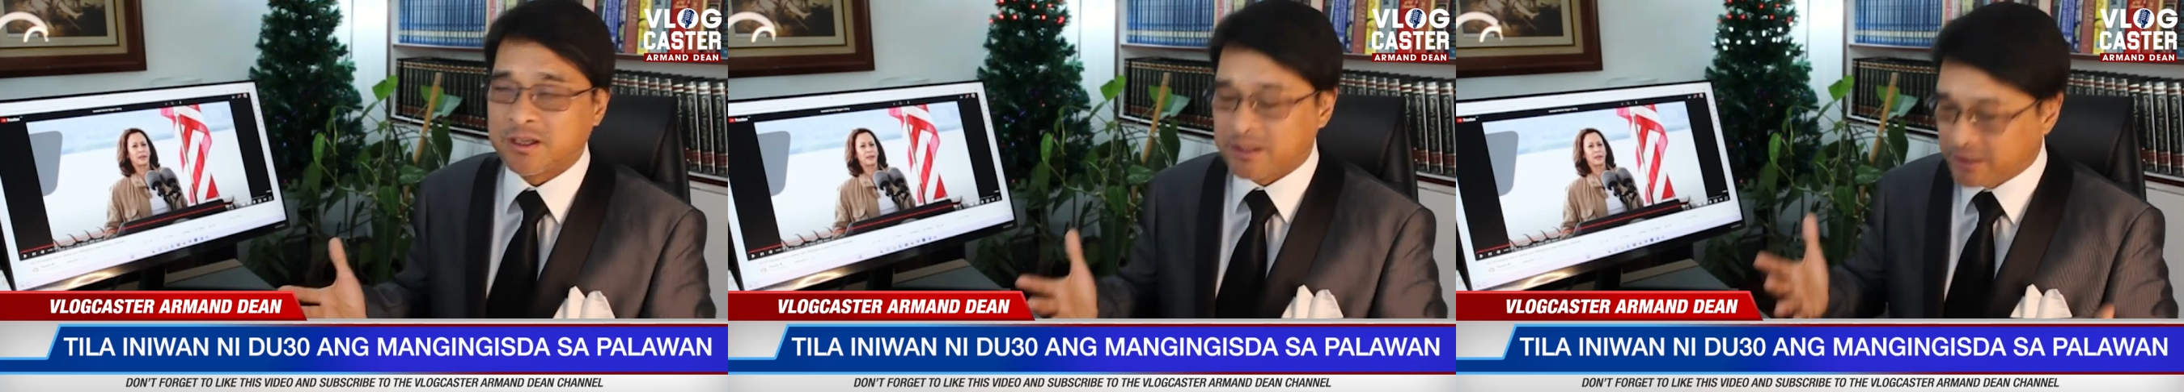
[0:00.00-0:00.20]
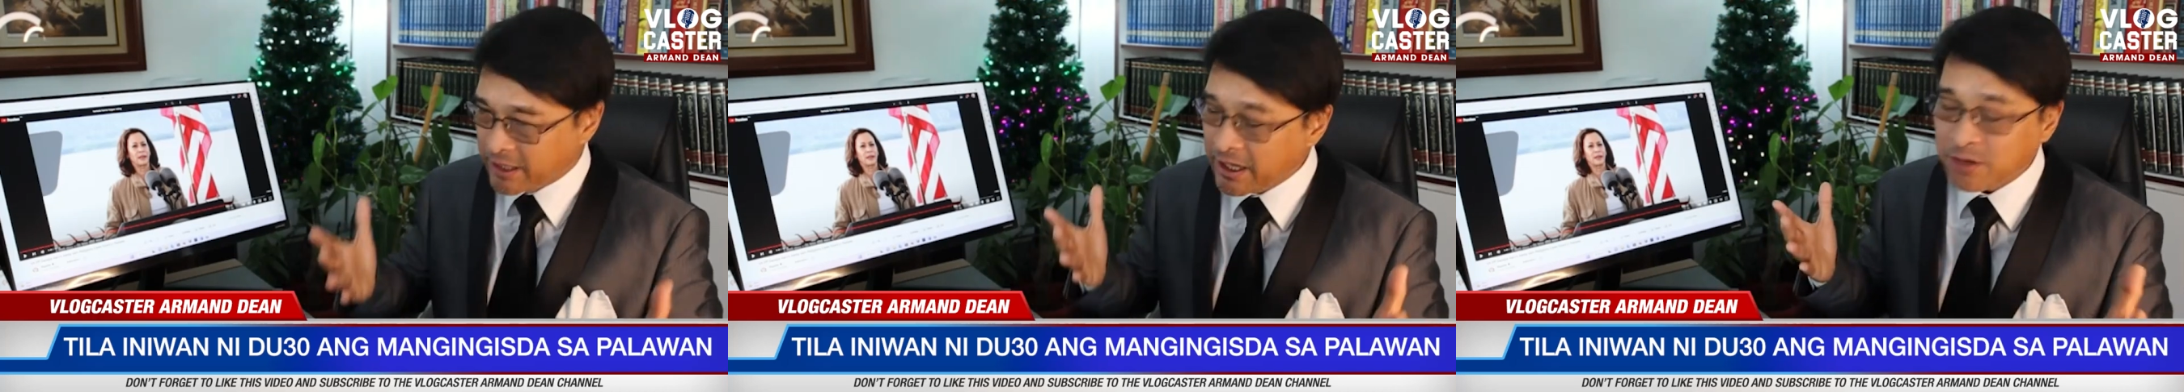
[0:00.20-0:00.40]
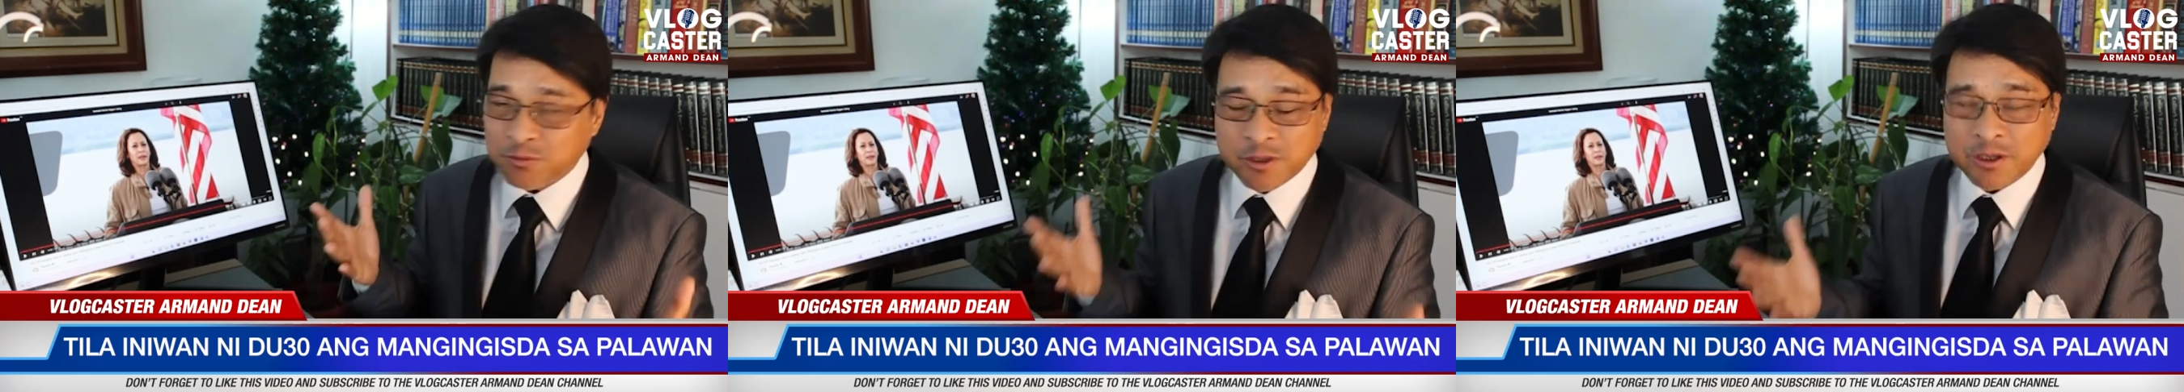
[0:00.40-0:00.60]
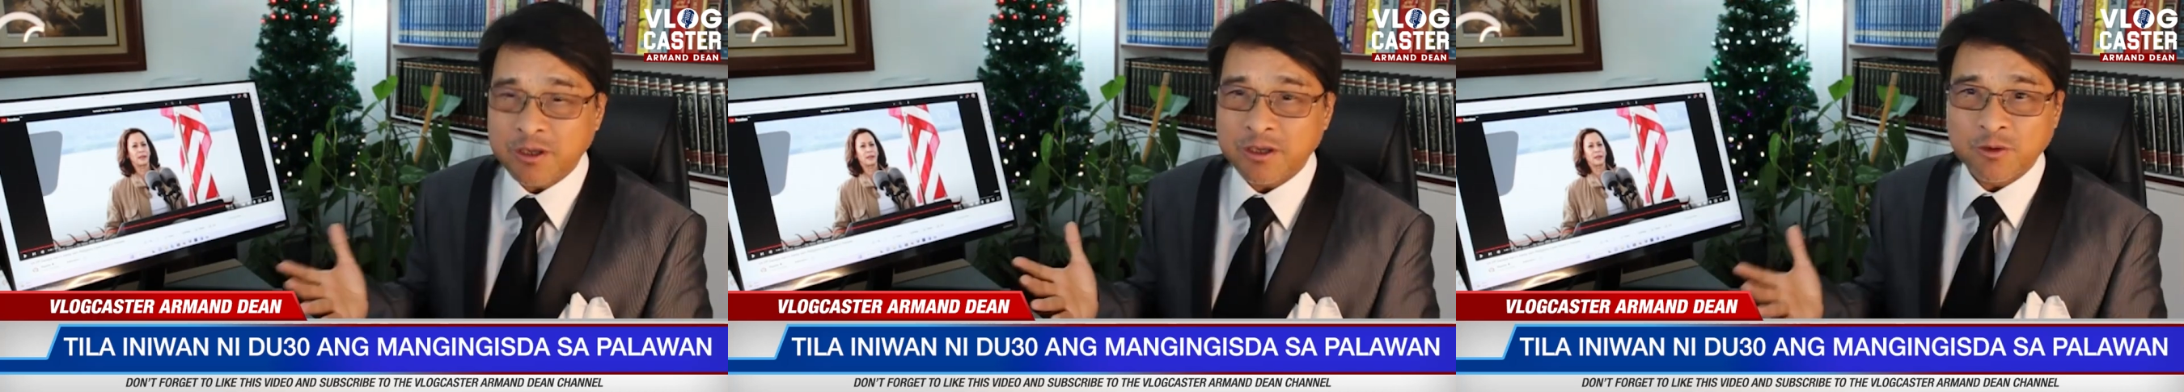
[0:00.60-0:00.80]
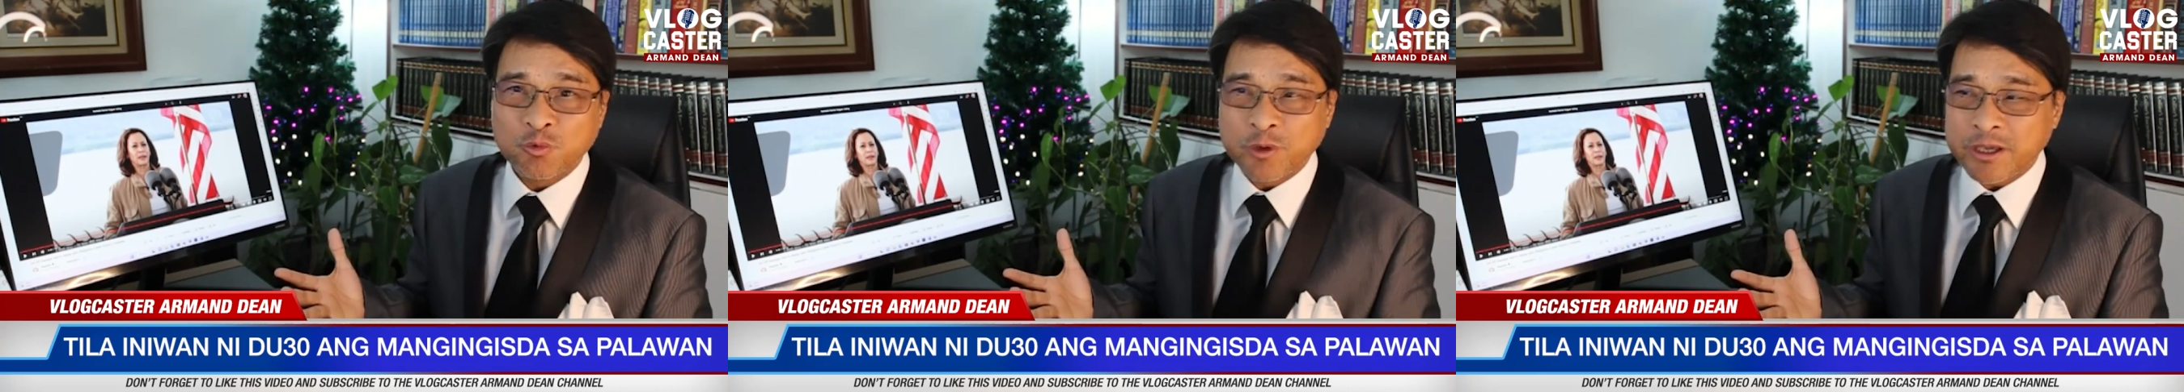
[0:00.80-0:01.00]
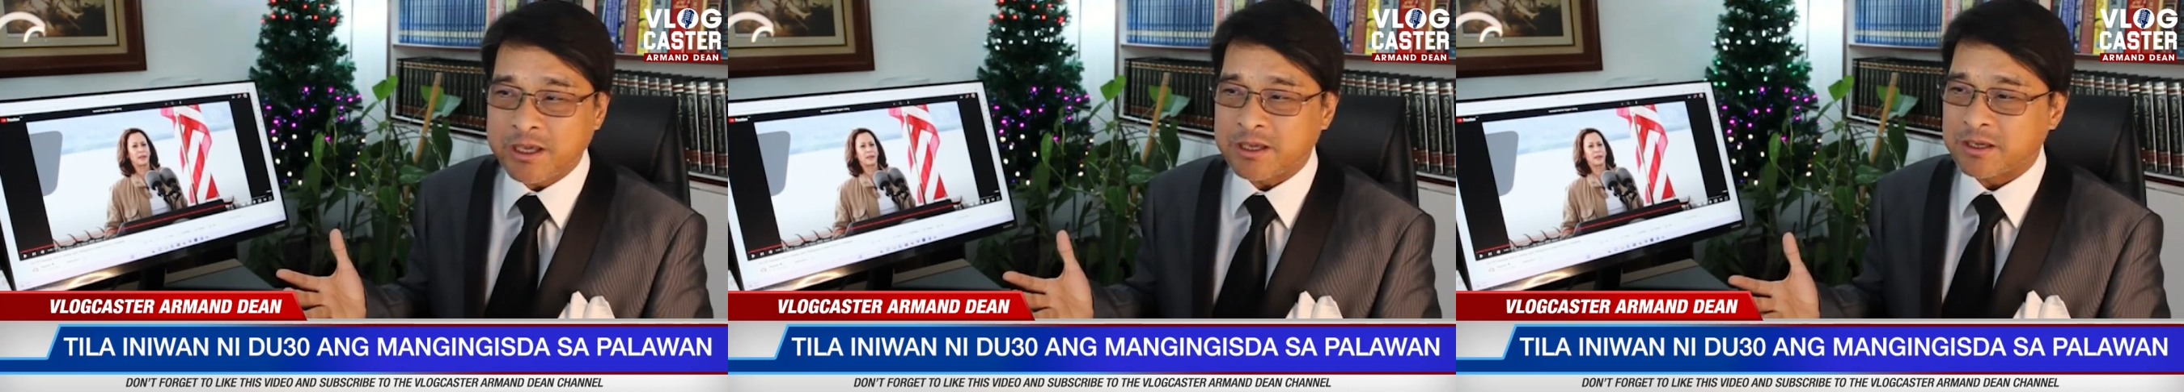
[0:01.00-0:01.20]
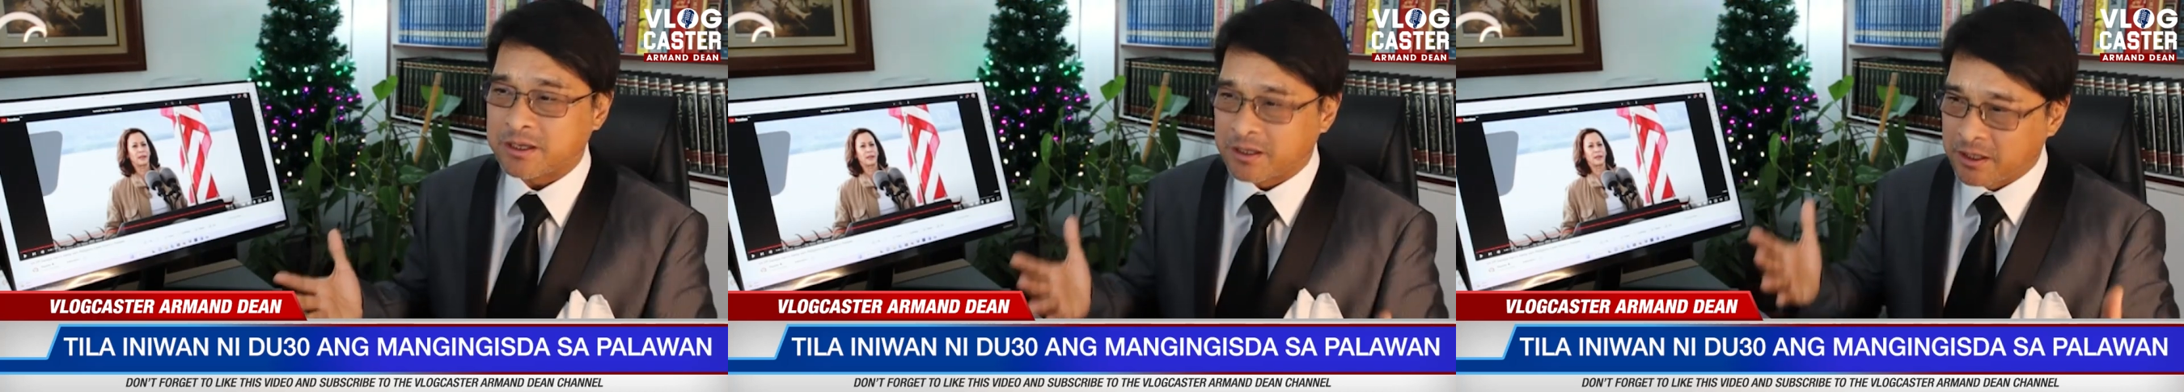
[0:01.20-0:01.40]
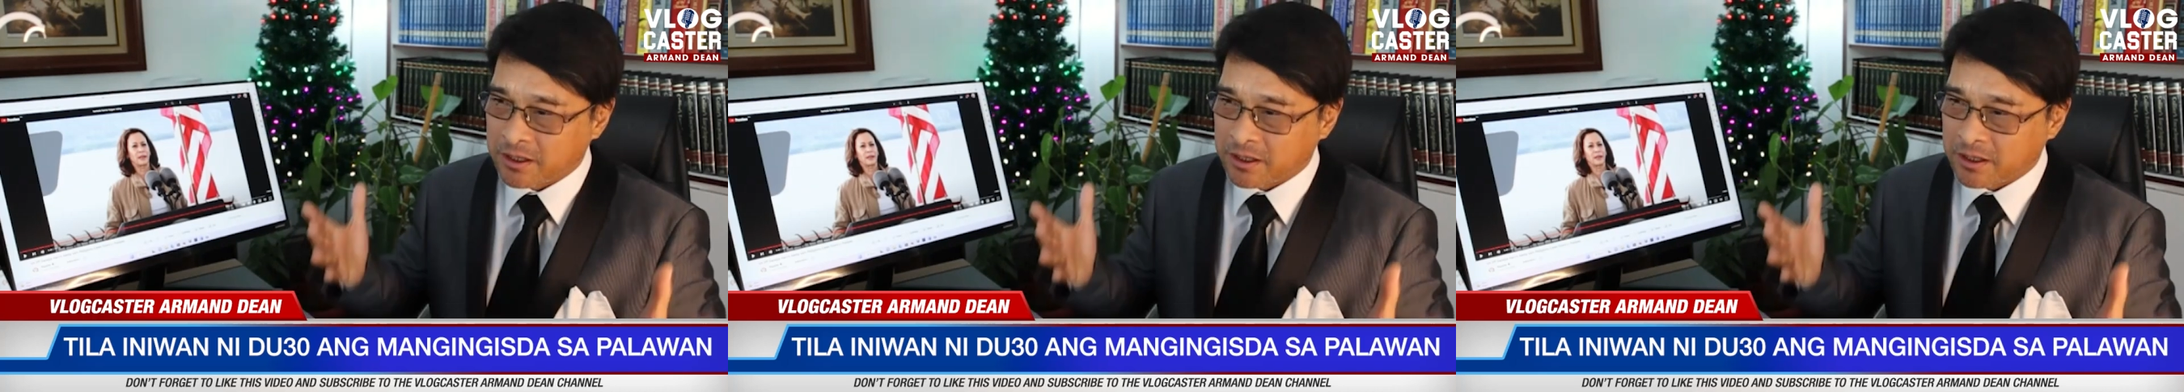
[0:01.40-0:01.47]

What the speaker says: then we